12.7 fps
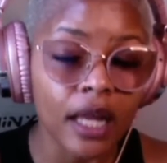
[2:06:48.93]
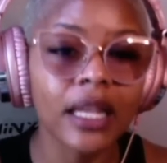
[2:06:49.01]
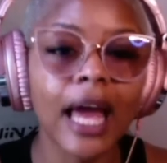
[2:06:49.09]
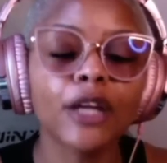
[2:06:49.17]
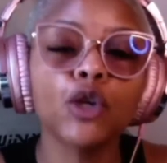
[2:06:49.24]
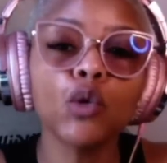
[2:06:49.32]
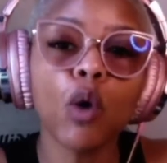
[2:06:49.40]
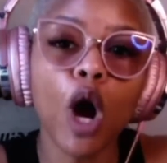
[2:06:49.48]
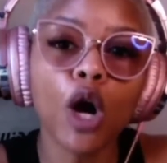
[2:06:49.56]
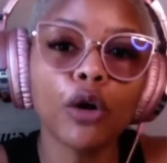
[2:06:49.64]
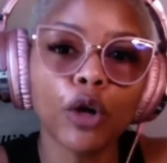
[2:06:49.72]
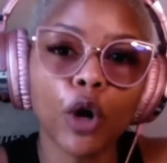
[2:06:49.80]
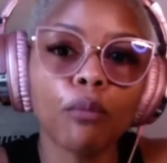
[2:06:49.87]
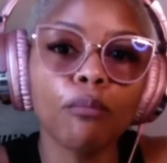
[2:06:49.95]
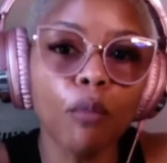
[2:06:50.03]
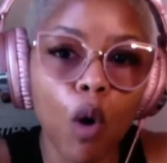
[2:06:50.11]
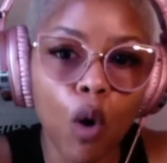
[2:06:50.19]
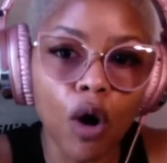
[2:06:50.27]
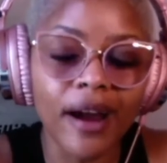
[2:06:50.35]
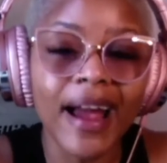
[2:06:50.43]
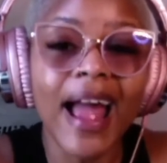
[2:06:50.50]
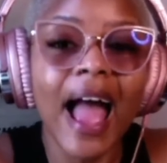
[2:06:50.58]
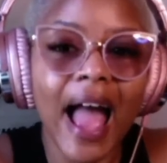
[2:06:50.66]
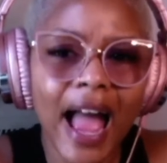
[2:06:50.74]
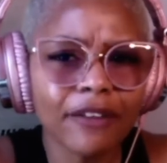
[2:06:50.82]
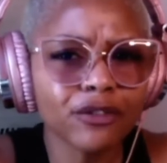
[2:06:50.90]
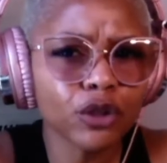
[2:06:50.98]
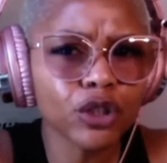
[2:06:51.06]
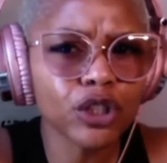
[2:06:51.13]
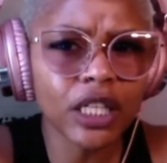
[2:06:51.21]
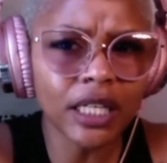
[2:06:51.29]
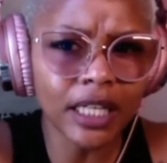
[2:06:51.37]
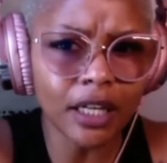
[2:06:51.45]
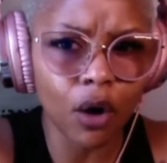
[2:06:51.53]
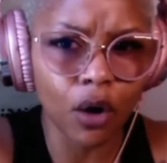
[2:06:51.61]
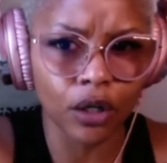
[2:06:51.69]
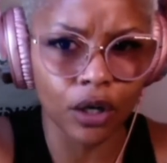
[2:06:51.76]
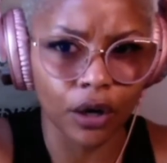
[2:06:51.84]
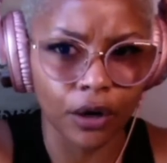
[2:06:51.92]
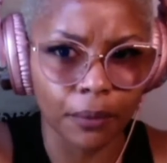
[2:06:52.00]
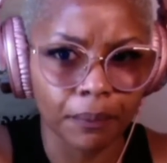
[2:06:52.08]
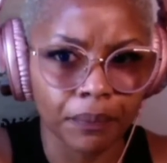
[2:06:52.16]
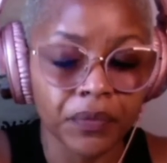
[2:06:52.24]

like, you hurt her more after cheating on her.